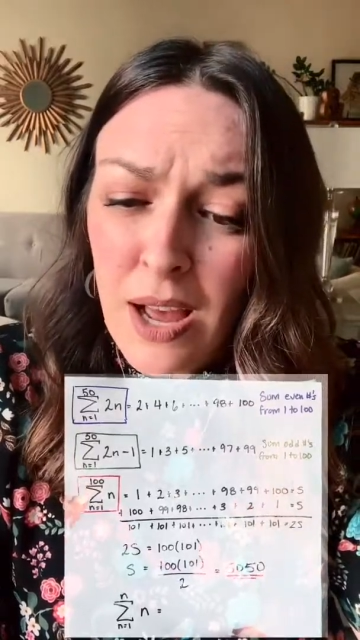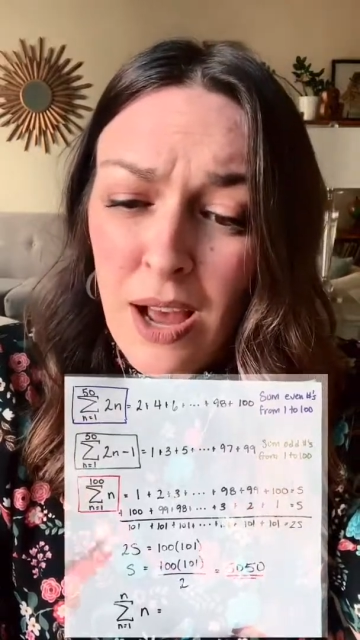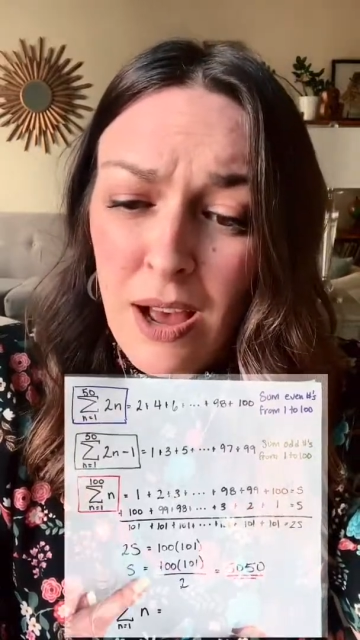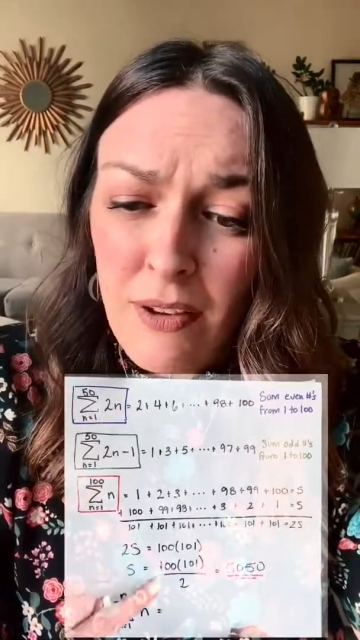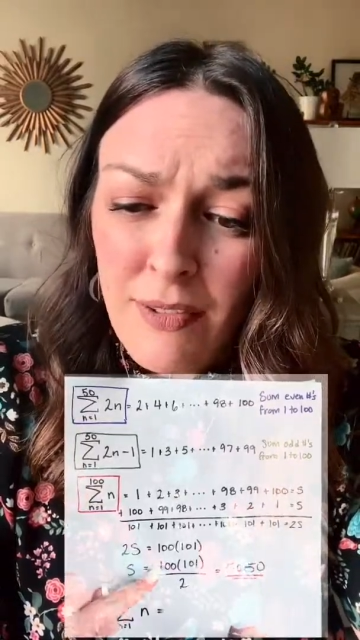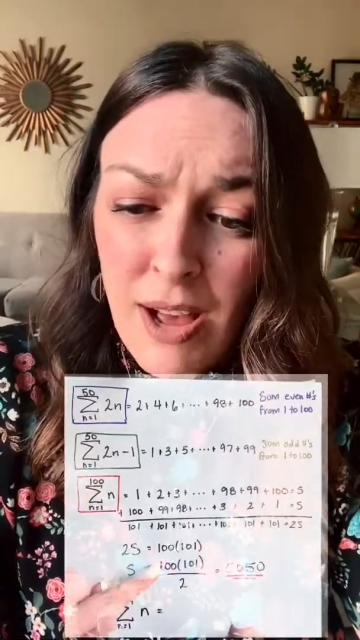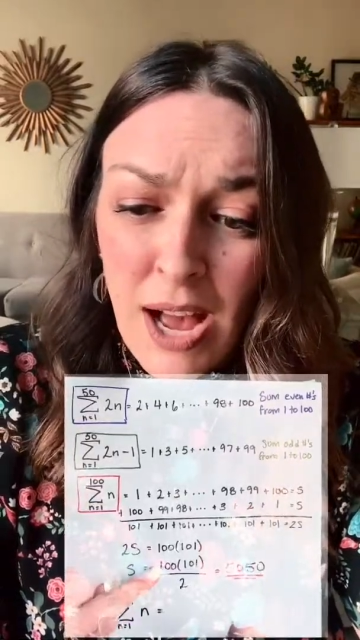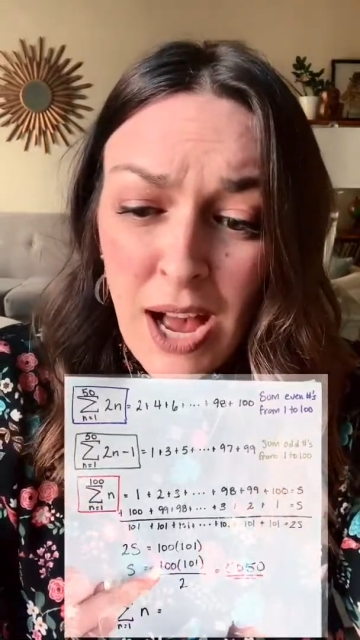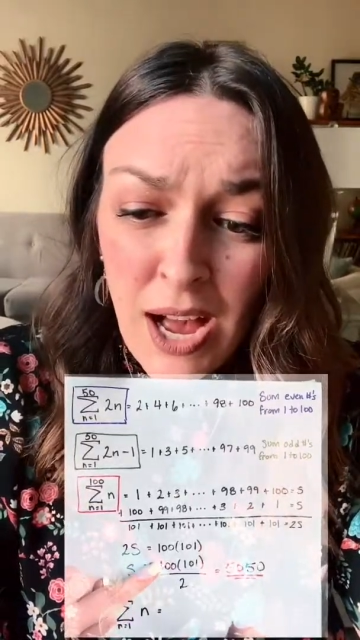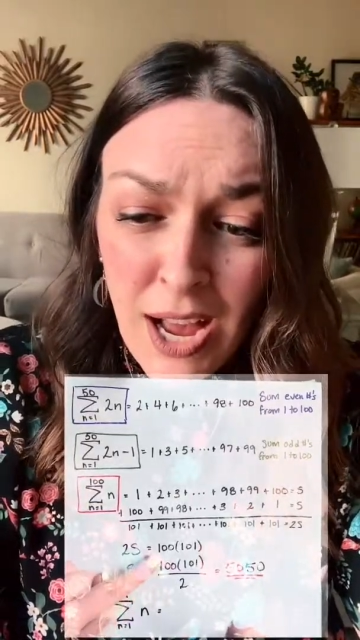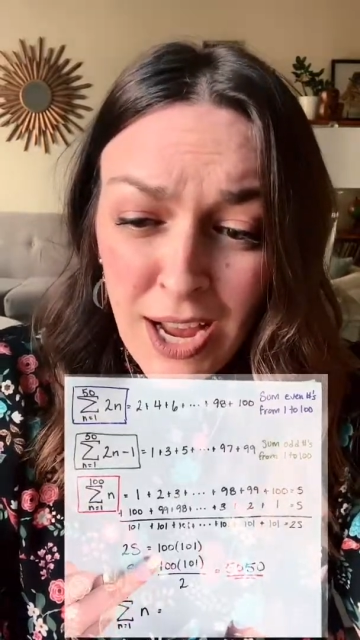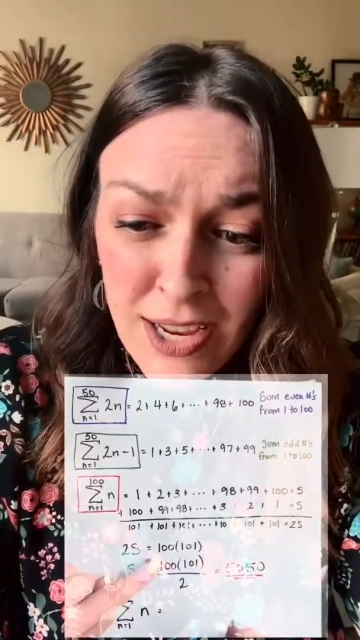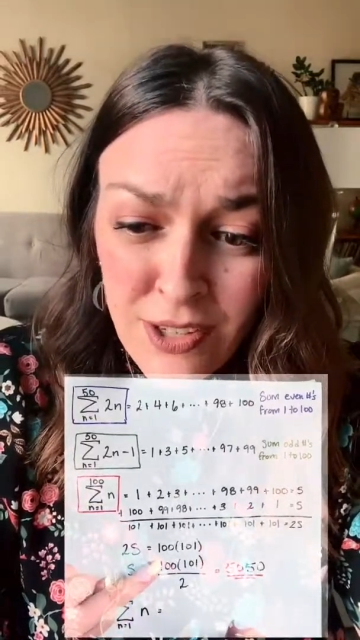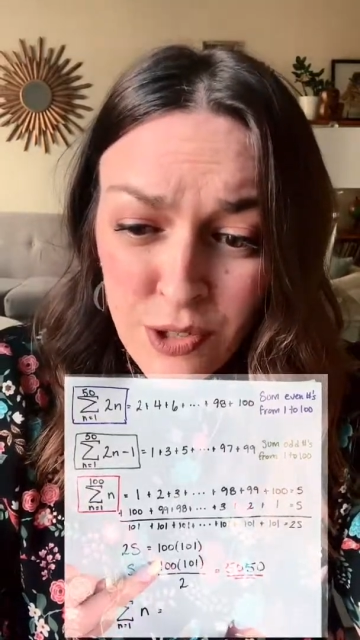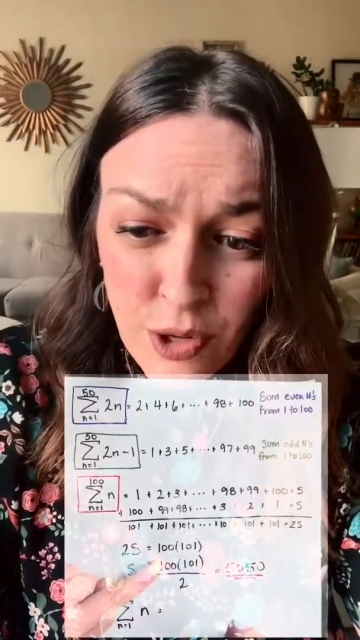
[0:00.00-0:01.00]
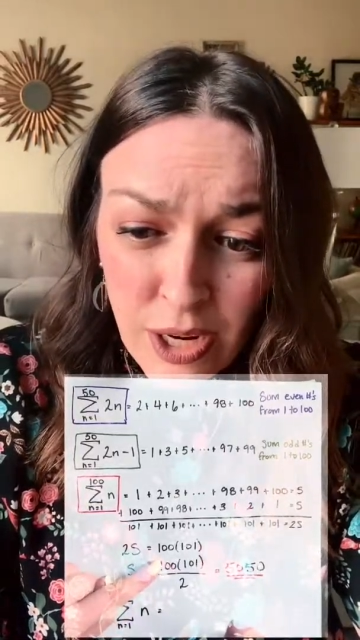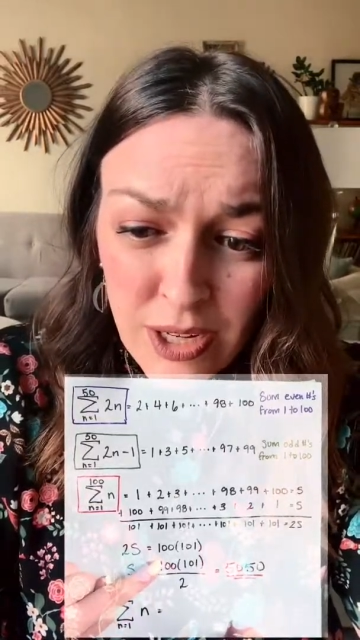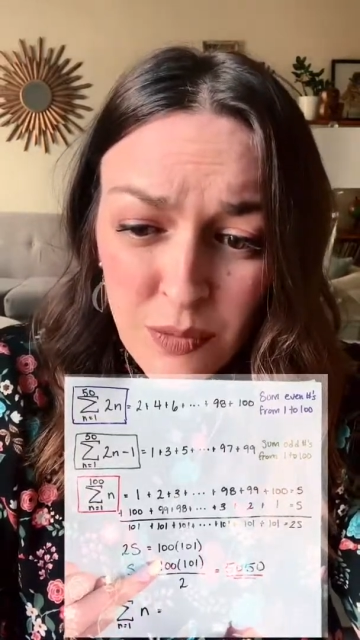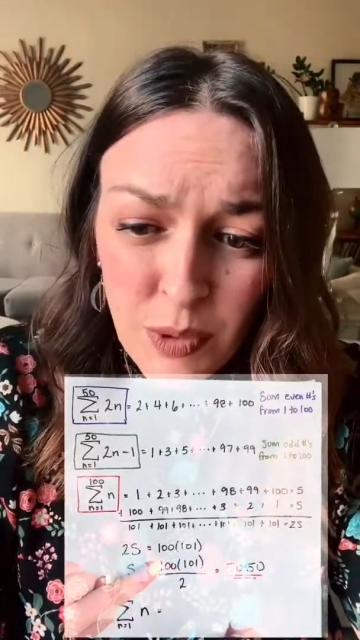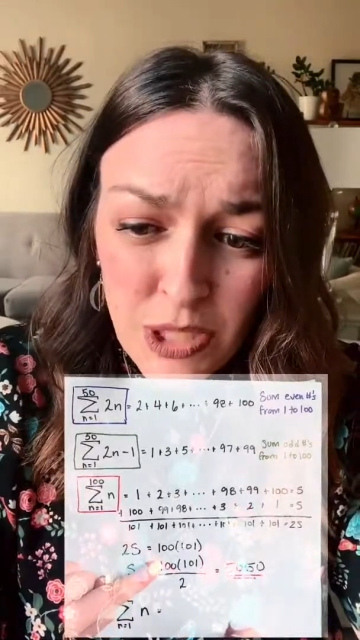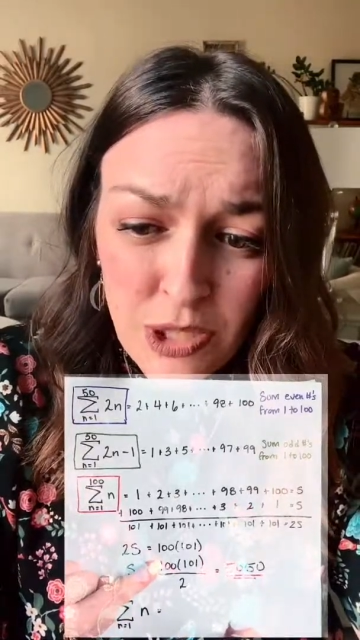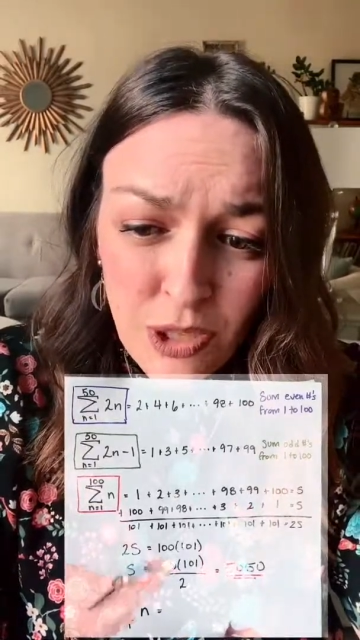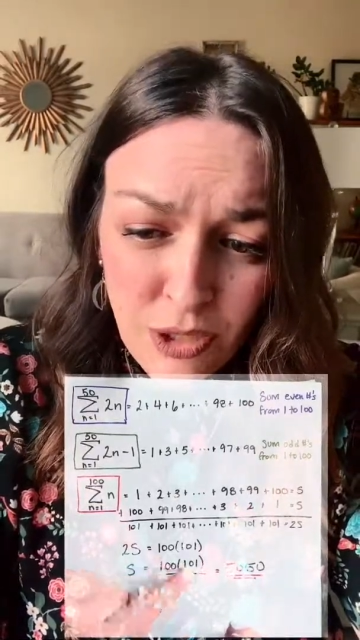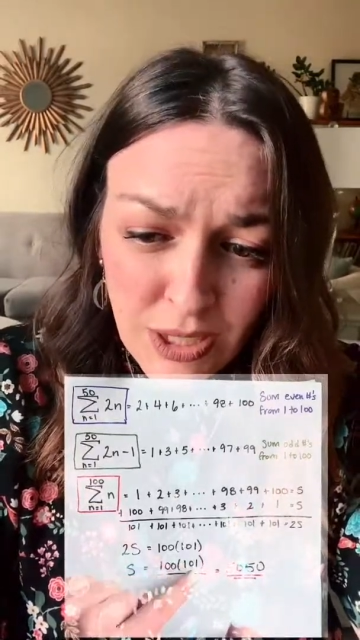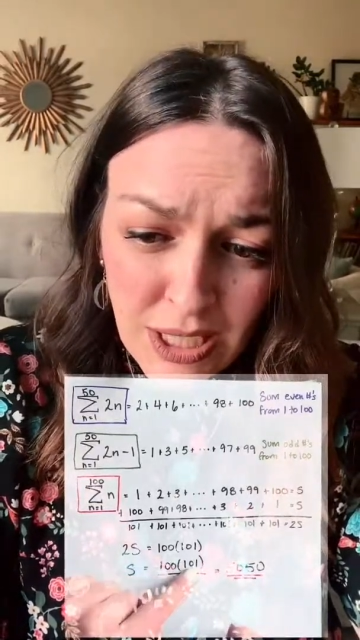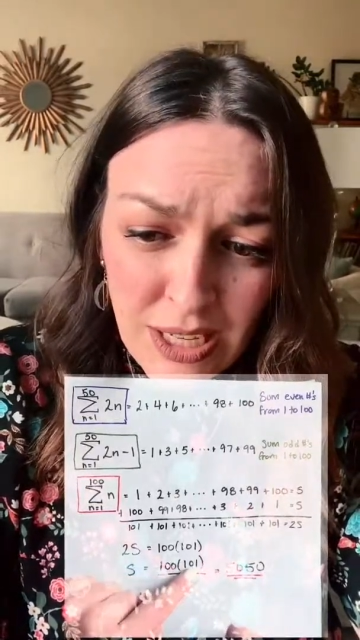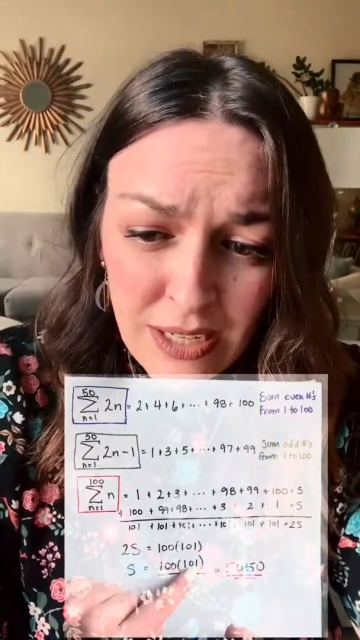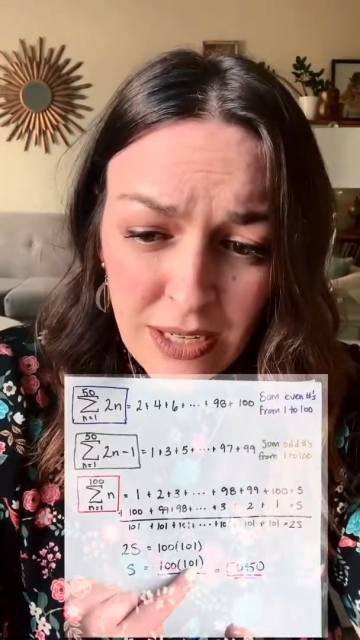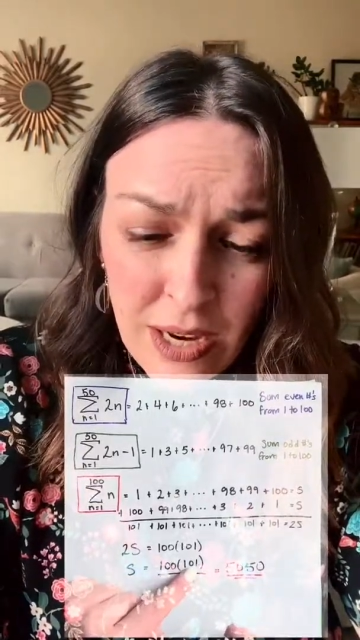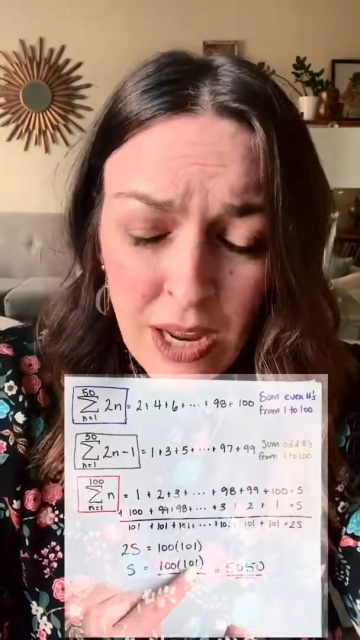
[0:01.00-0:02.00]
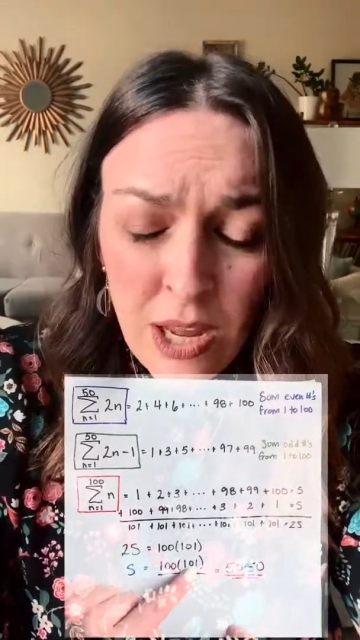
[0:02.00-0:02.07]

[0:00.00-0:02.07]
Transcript: of 100, we took it,